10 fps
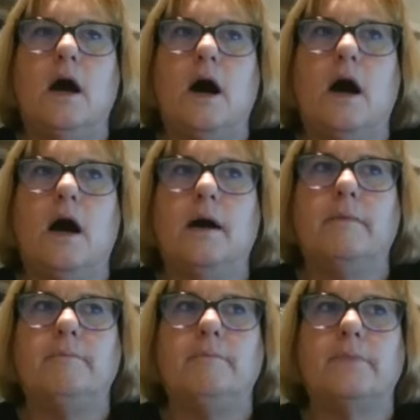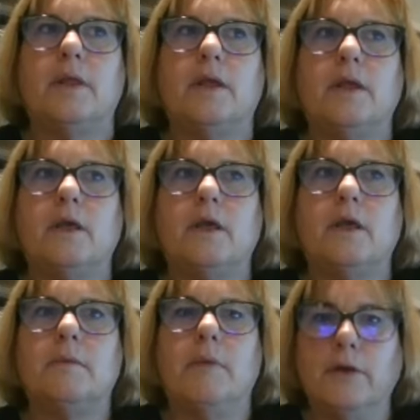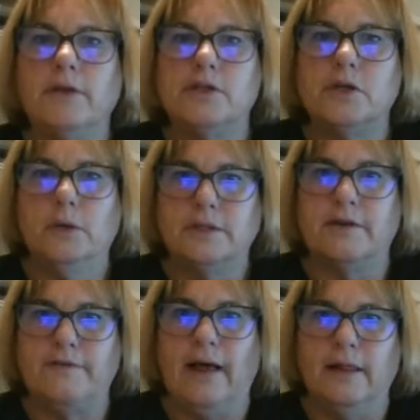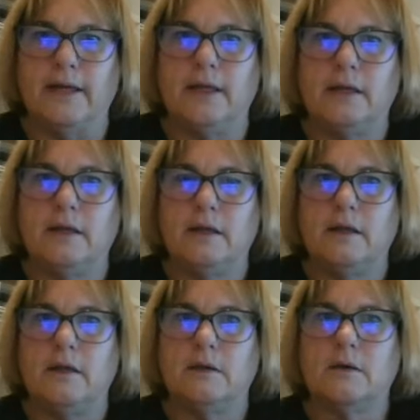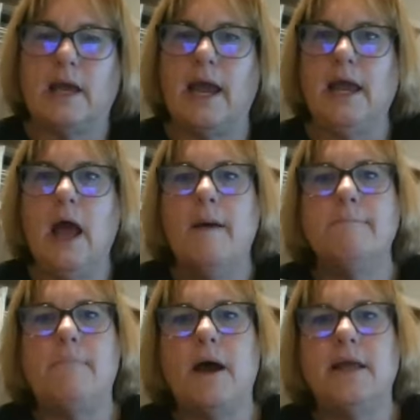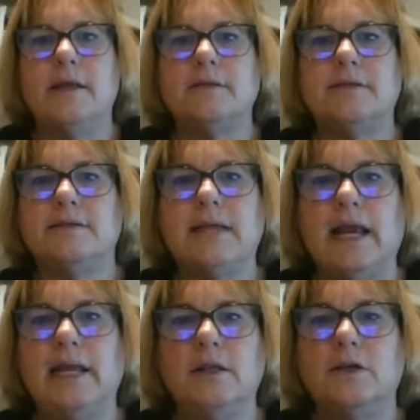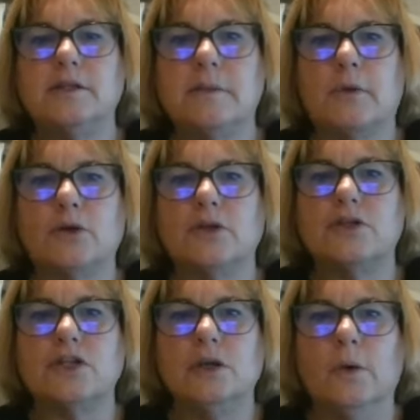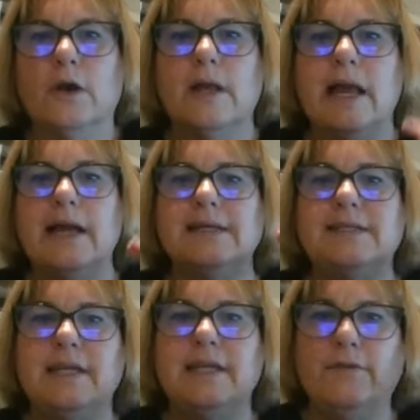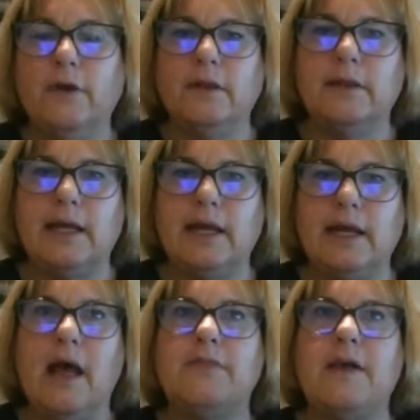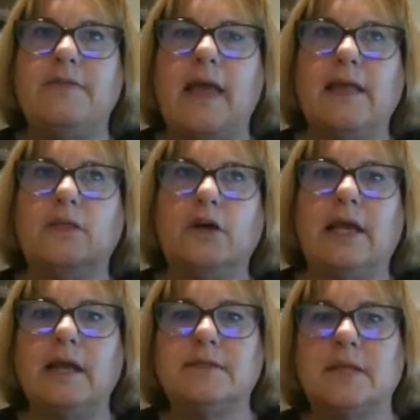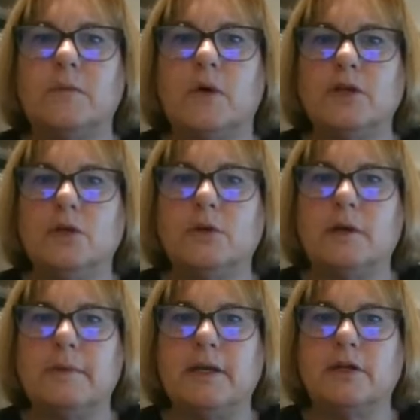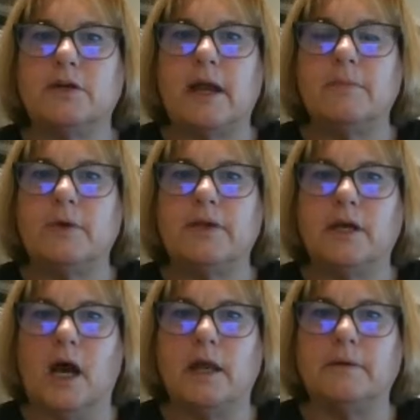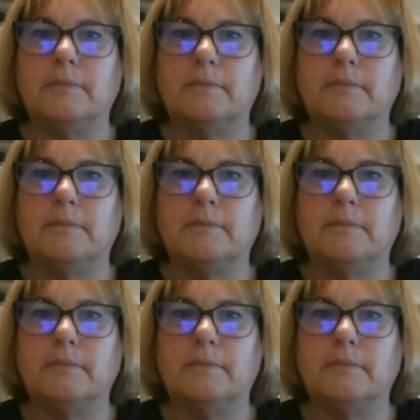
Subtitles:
Martha Stewart's a felon, okay? But society looks at Martha Stewart differently than they look at someone who committed a crime with a gun.